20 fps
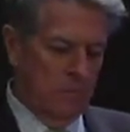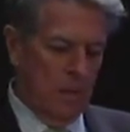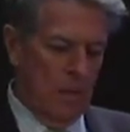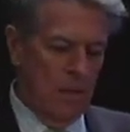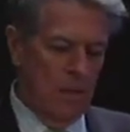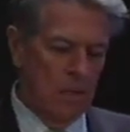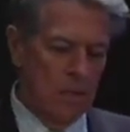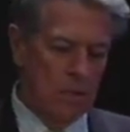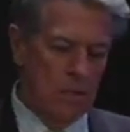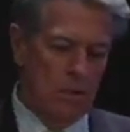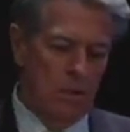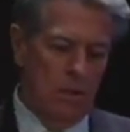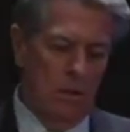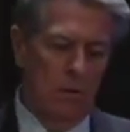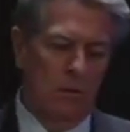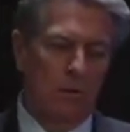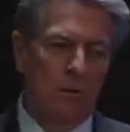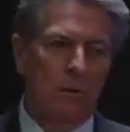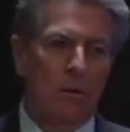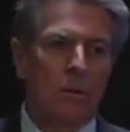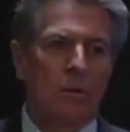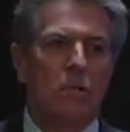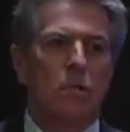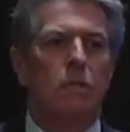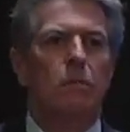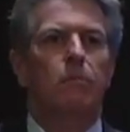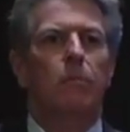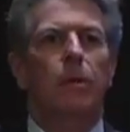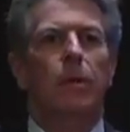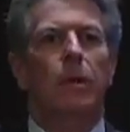is to note that
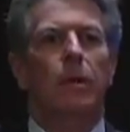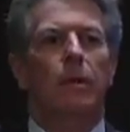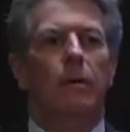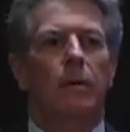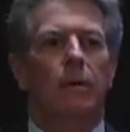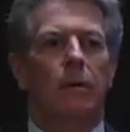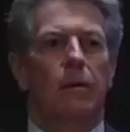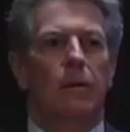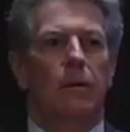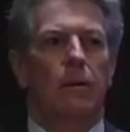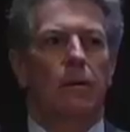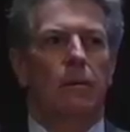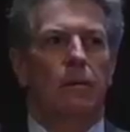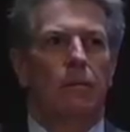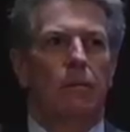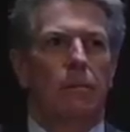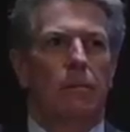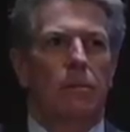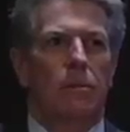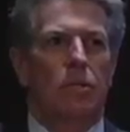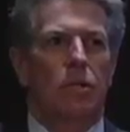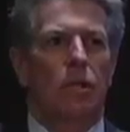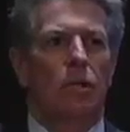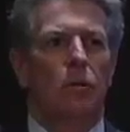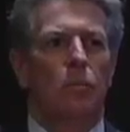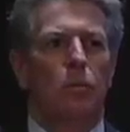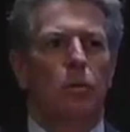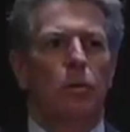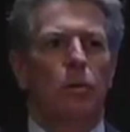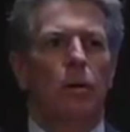simply
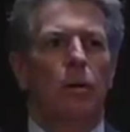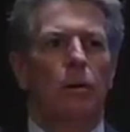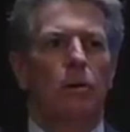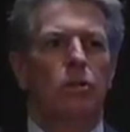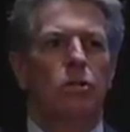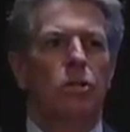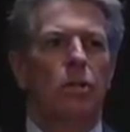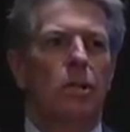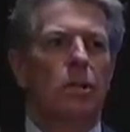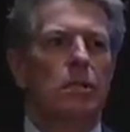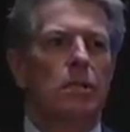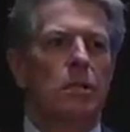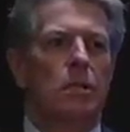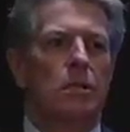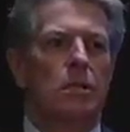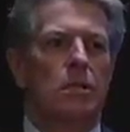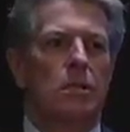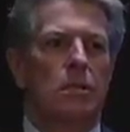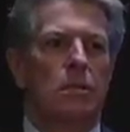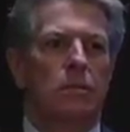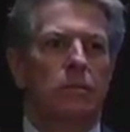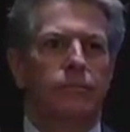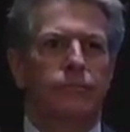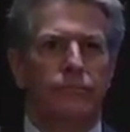psychopathology exists